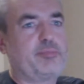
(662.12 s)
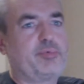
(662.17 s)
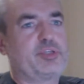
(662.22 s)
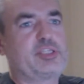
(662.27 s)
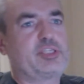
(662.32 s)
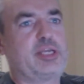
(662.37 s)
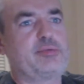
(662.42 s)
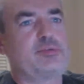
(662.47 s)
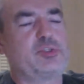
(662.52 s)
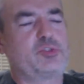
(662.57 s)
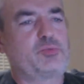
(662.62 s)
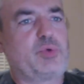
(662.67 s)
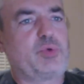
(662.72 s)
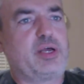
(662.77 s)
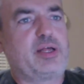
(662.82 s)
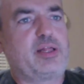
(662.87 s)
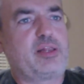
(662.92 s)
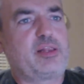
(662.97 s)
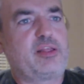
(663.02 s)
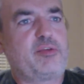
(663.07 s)
a number of times as
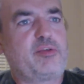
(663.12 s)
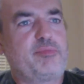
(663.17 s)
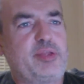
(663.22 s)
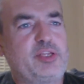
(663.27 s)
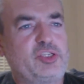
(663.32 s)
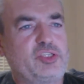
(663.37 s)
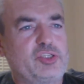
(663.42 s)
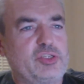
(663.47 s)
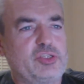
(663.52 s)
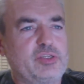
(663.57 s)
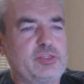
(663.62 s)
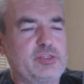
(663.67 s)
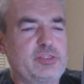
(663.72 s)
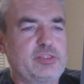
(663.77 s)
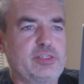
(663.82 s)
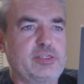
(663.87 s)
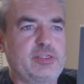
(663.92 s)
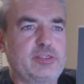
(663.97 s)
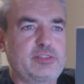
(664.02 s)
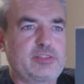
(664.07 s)
well, I
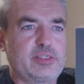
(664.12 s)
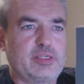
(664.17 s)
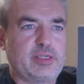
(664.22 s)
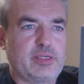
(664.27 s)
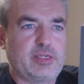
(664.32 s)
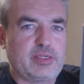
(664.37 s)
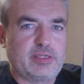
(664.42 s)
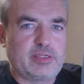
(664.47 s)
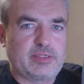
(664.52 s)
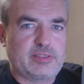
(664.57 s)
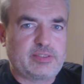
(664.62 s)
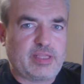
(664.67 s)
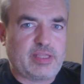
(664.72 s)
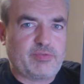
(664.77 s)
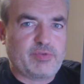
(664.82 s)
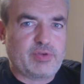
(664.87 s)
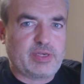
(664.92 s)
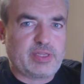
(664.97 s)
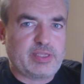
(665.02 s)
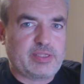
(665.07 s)
mentioned that
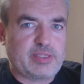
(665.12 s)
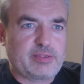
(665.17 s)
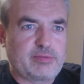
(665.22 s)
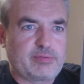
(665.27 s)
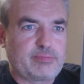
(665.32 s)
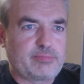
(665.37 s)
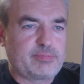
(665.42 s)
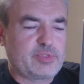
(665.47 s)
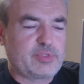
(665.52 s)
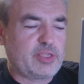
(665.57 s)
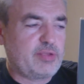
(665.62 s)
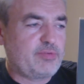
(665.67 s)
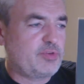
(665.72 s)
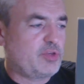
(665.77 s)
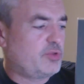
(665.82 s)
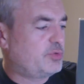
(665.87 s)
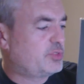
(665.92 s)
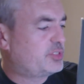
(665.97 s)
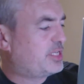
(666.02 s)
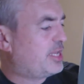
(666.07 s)
David
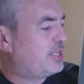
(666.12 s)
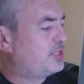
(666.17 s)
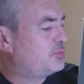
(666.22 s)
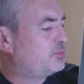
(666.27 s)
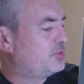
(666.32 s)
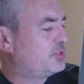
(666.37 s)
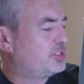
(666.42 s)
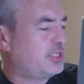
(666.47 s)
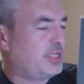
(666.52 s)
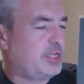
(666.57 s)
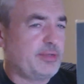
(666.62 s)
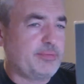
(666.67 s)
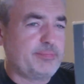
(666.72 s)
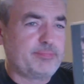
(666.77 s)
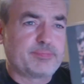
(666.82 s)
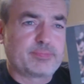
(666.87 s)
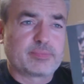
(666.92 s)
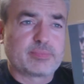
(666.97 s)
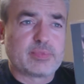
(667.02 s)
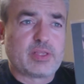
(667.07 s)
Lewis Gedge was
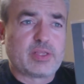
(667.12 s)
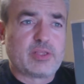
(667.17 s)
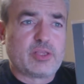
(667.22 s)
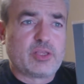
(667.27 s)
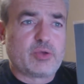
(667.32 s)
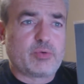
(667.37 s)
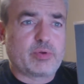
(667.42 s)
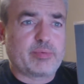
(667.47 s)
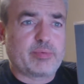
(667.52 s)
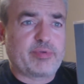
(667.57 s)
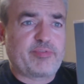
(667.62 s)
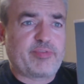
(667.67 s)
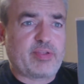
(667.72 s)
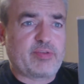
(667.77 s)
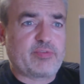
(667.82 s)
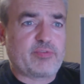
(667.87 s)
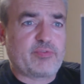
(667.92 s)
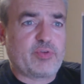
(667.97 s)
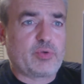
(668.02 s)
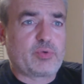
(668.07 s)
one of my
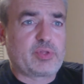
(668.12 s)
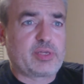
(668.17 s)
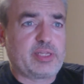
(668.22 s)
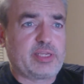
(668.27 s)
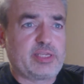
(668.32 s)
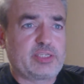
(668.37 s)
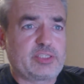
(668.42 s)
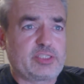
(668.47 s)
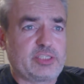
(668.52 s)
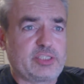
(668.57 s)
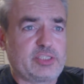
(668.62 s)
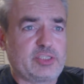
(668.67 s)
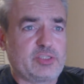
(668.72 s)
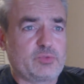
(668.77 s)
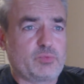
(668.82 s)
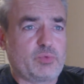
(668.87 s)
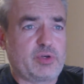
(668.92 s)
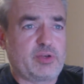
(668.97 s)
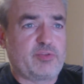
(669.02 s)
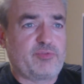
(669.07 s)
favourite vocalists. This
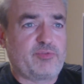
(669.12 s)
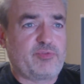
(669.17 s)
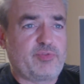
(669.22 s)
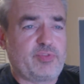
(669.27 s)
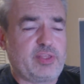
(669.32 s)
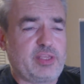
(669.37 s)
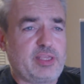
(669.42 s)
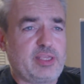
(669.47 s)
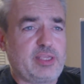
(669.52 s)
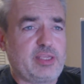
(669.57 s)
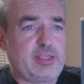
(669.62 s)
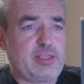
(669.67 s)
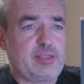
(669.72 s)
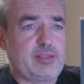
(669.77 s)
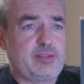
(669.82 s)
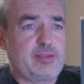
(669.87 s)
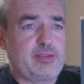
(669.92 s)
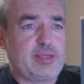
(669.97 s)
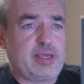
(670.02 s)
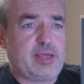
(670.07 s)
is one of
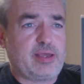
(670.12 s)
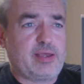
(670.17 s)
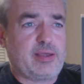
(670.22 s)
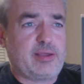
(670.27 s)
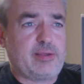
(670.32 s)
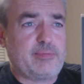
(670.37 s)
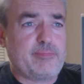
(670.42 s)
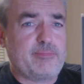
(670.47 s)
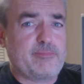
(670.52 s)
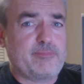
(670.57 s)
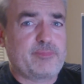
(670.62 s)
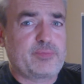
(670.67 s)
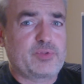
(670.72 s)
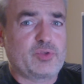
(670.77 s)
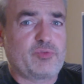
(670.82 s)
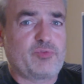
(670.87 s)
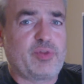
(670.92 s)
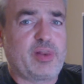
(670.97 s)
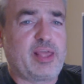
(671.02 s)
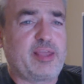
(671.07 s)
the
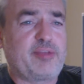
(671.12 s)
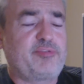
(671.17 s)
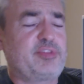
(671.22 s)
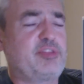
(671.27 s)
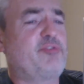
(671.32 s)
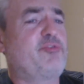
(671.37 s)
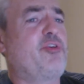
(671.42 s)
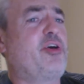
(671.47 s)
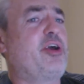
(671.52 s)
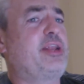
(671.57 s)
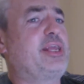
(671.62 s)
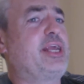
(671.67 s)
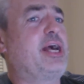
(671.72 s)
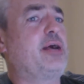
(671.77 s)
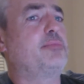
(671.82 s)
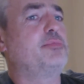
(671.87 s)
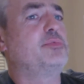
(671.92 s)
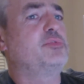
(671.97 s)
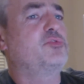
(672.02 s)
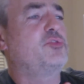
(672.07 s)
sort of life-defining
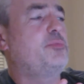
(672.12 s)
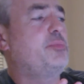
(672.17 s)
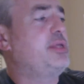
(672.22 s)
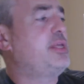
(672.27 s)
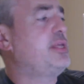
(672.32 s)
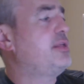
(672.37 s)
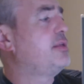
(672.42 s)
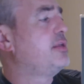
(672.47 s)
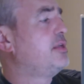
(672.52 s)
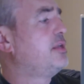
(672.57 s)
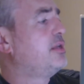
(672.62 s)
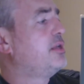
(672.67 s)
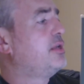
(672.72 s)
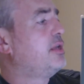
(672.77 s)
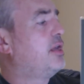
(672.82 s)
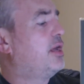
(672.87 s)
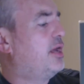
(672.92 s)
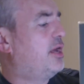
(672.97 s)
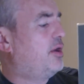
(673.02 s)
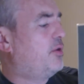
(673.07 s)
albums for me.
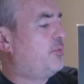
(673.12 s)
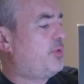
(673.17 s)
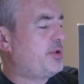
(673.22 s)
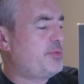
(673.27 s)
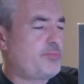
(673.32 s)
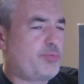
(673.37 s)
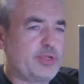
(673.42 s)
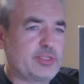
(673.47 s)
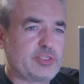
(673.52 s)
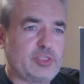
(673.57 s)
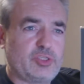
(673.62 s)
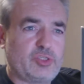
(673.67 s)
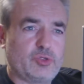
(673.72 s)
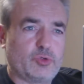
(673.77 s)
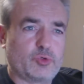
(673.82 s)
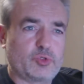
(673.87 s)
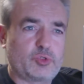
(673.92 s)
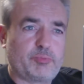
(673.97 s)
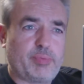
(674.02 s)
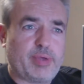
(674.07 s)
When Present
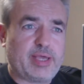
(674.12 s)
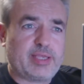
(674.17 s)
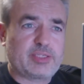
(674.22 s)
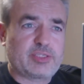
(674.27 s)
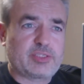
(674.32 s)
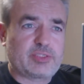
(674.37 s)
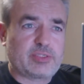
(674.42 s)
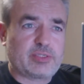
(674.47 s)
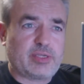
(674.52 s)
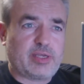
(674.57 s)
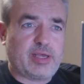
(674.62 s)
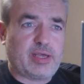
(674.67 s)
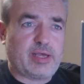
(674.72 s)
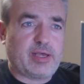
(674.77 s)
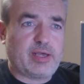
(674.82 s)
George Best.